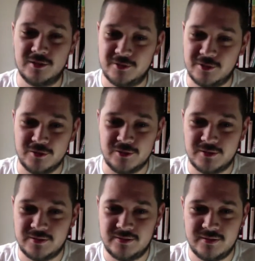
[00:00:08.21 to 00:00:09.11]

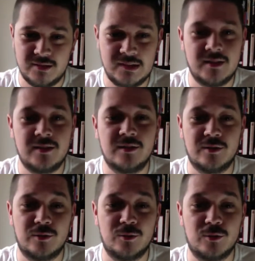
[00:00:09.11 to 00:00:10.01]
because
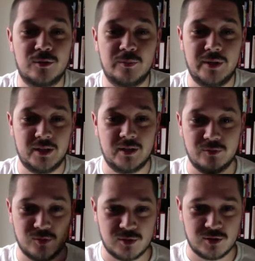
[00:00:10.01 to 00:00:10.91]
all good beer
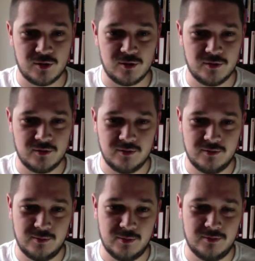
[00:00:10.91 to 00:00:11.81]
comes from Scotland.
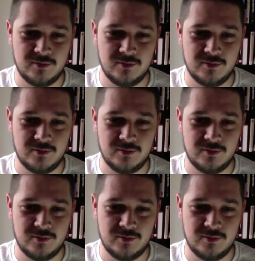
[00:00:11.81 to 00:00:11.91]
Well,